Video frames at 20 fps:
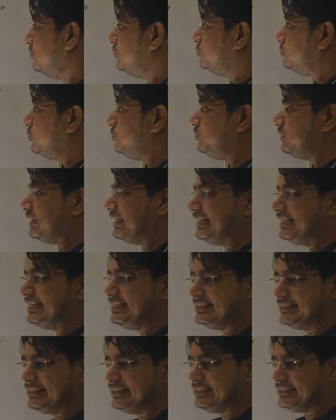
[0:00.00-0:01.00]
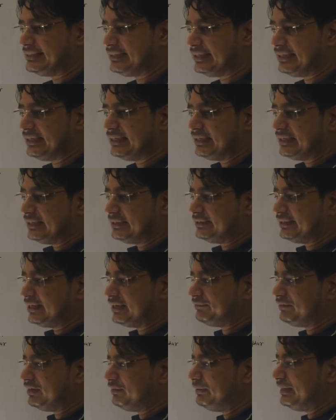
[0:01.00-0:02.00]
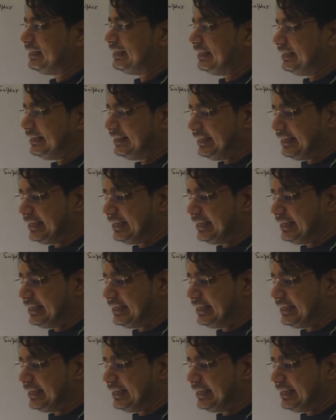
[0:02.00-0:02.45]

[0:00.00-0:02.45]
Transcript: So you can easily see there will be